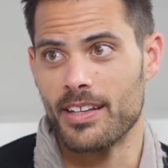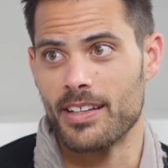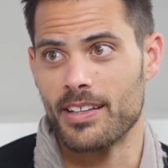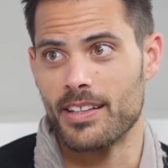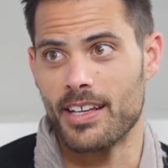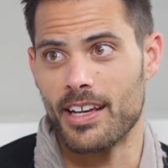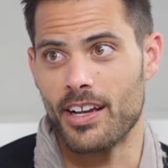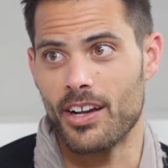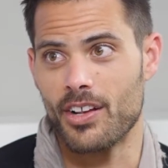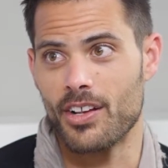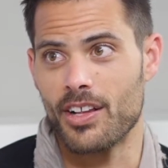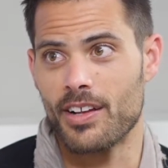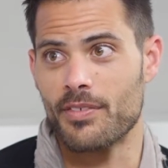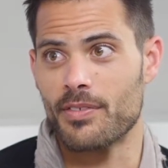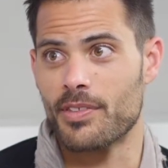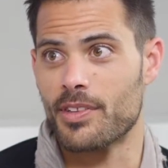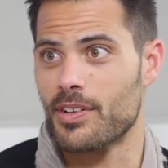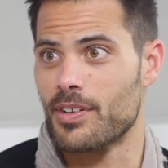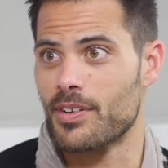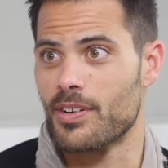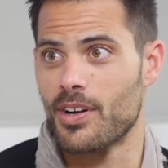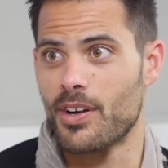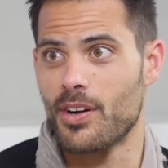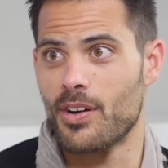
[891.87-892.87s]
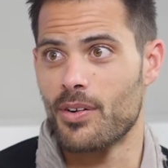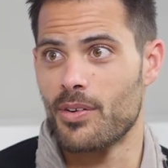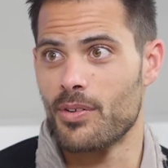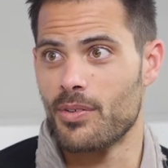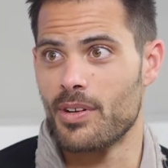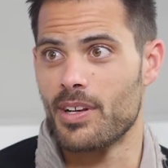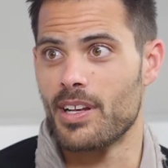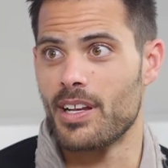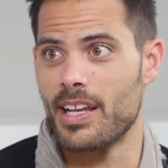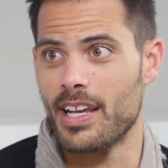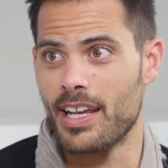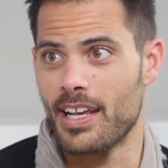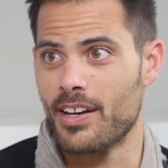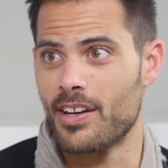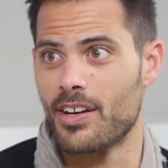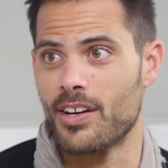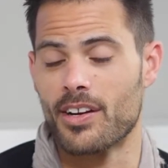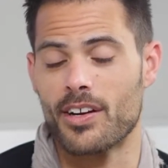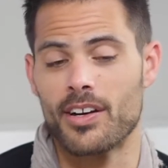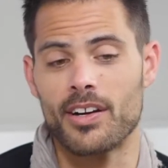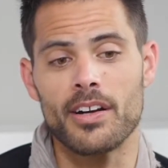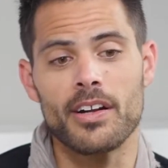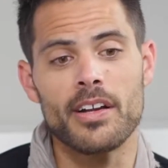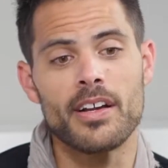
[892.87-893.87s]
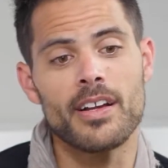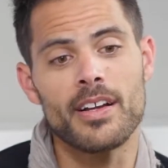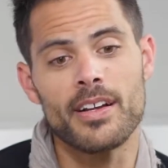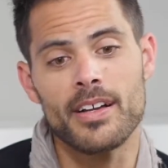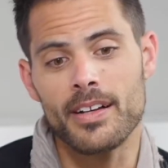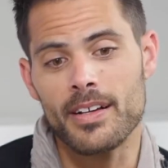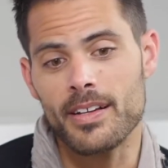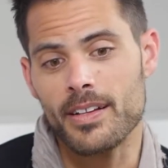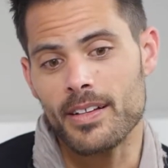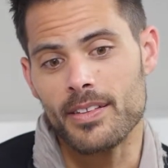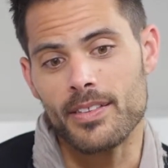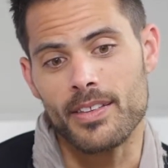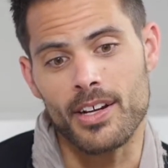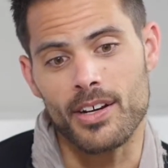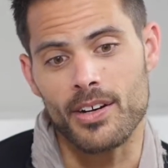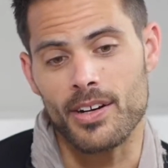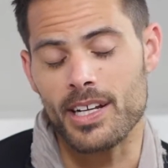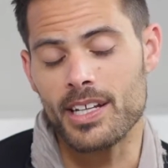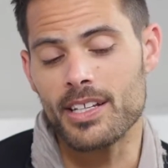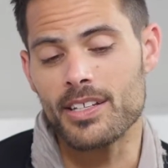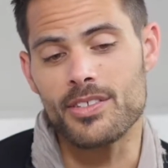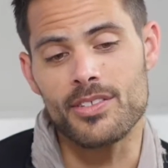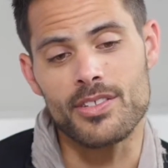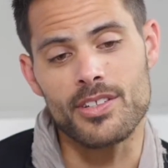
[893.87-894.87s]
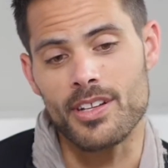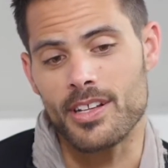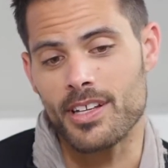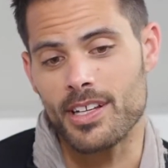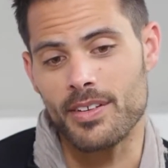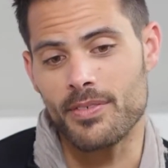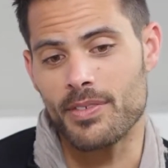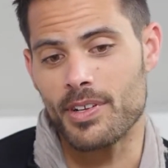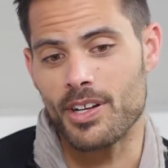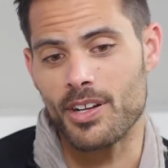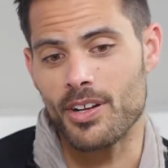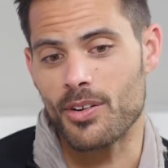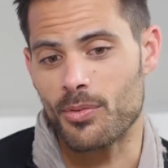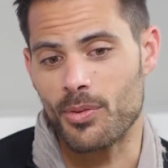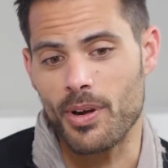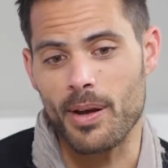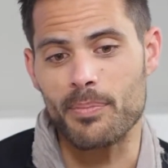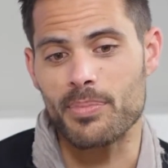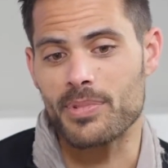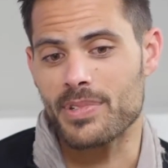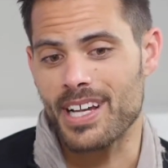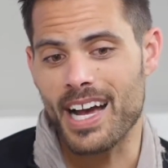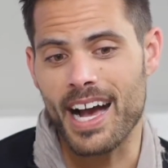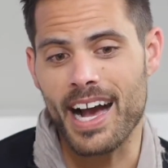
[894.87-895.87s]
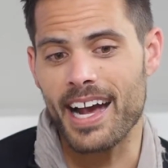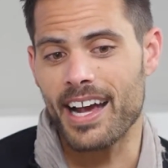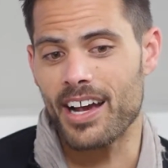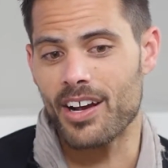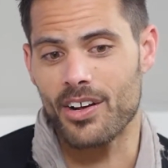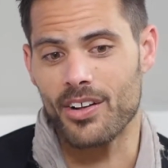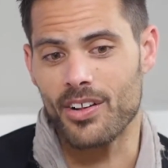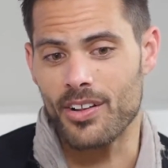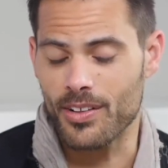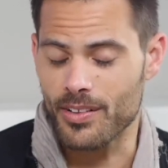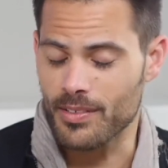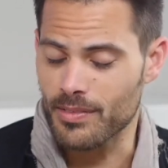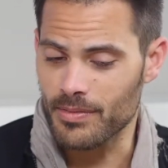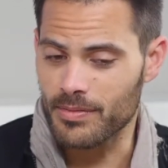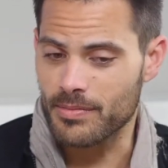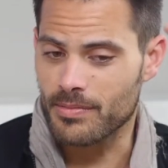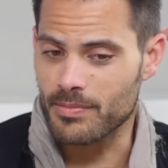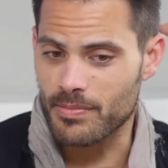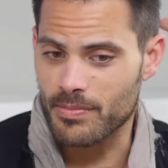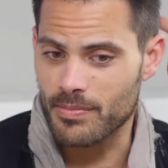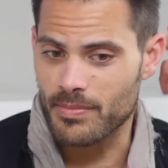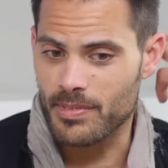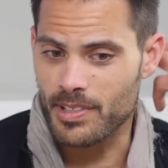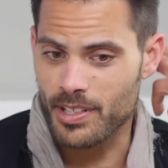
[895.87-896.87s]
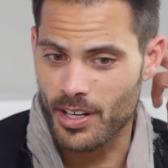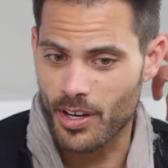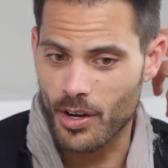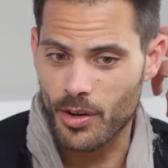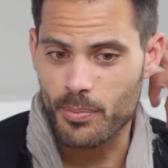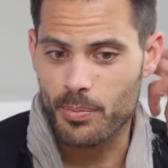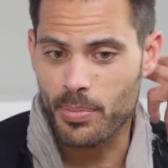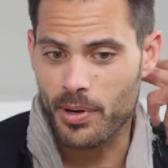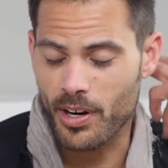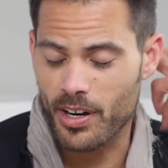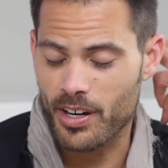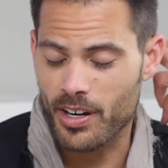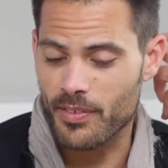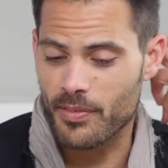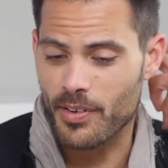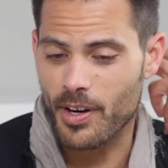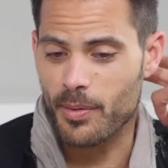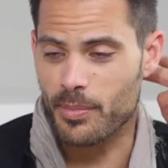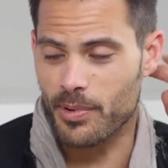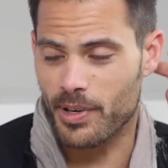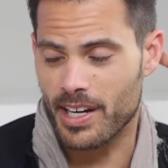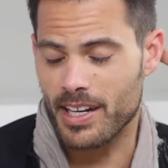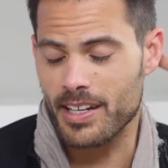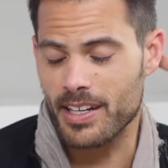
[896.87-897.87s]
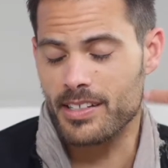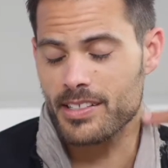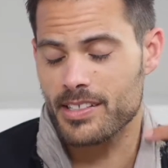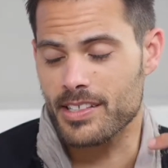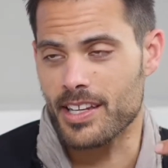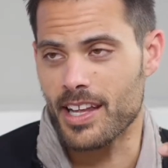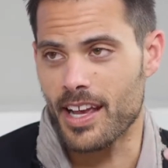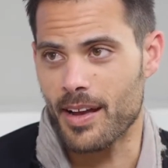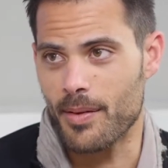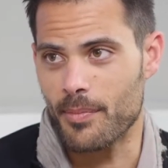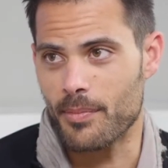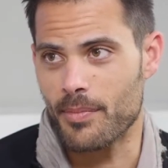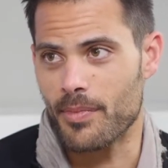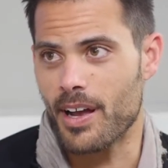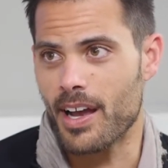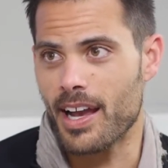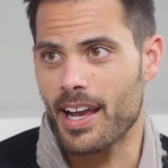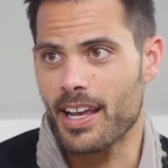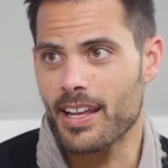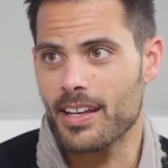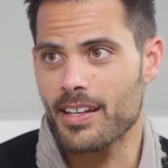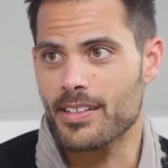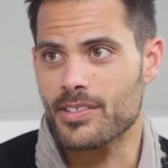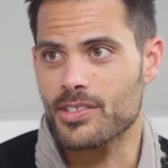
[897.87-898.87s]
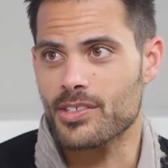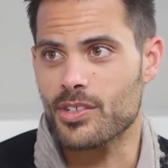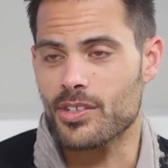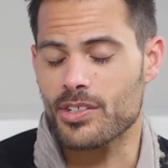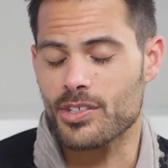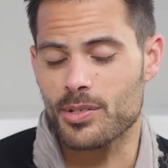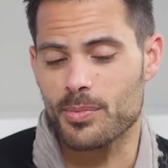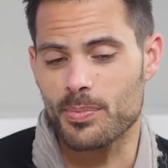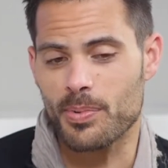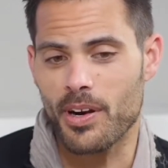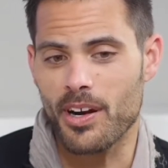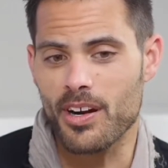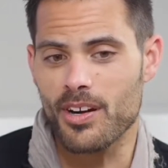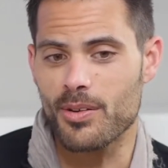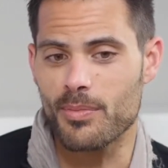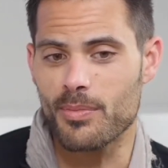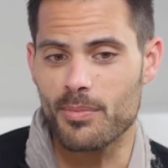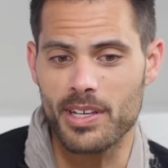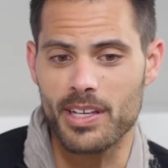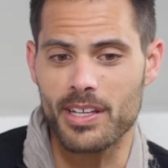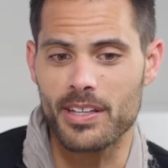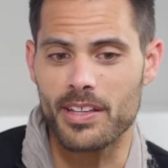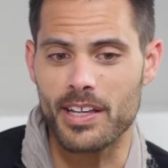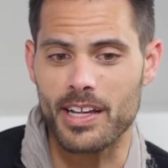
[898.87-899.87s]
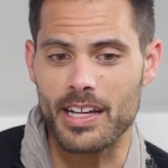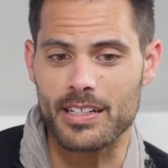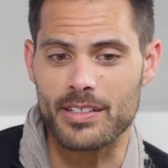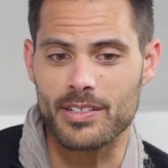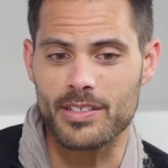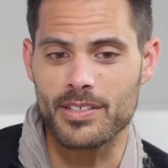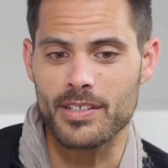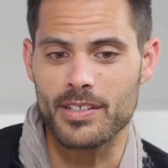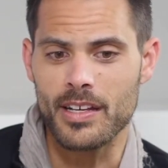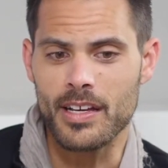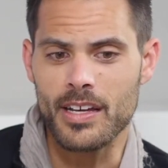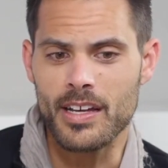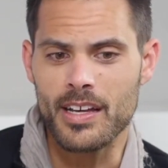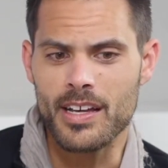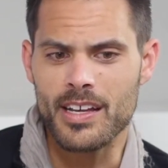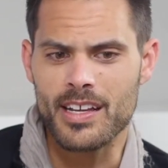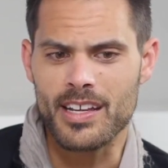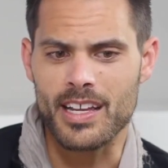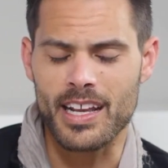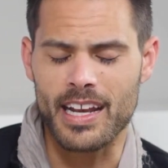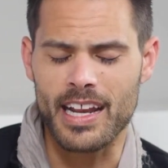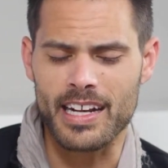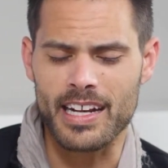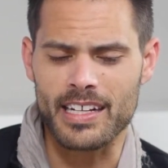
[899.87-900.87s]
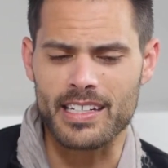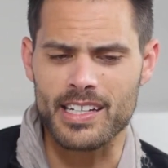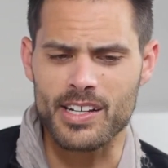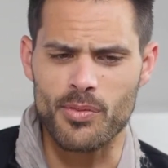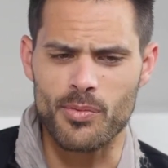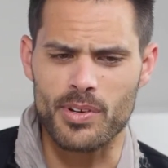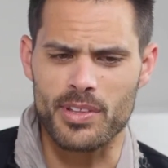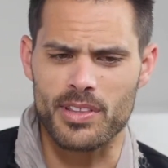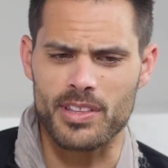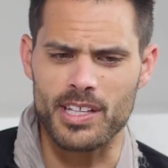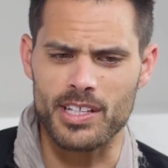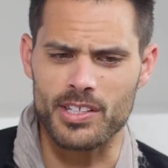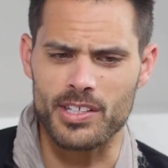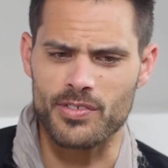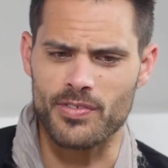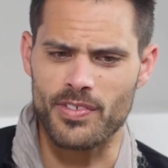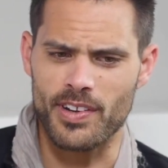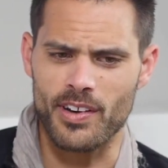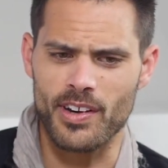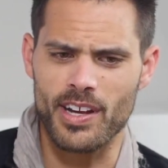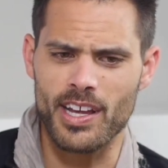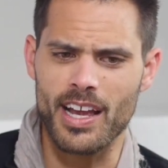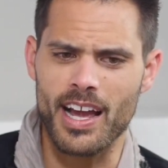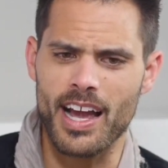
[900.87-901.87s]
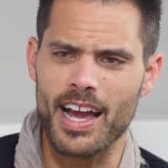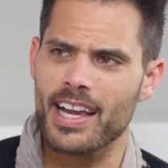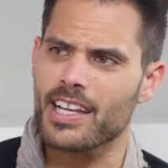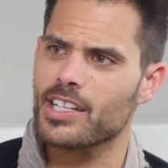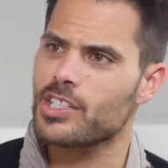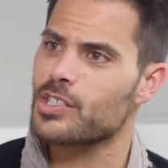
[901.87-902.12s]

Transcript: They all have their own inner, there is even a reptile, you know, part of our brainstem, right? So there's a part of me that's connecting with this very high